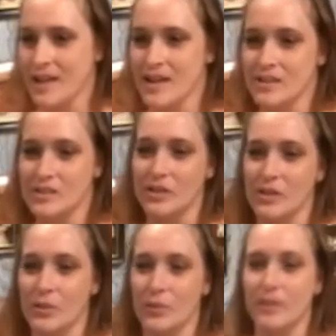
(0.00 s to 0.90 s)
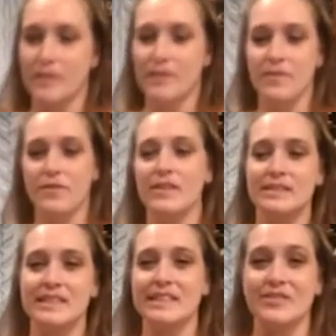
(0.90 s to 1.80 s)
So, first
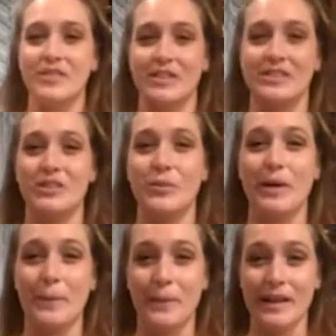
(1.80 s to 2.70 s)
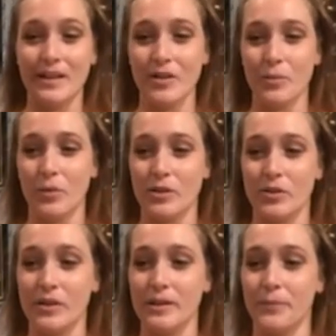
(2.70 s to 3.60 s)
things first, you want to pick your
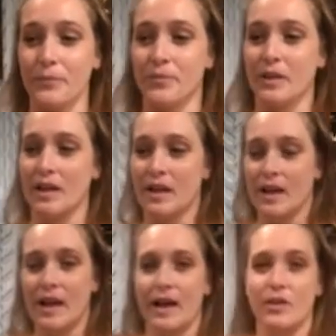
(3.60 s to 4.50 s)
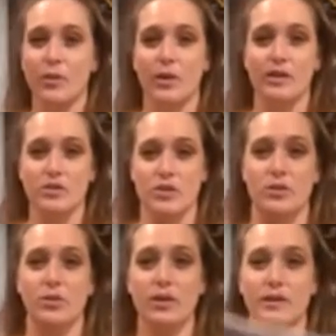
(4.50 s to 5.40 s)
portrait and you want
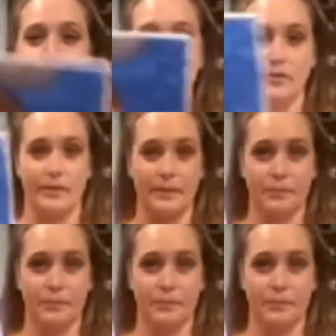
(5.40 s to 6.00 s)
to color it.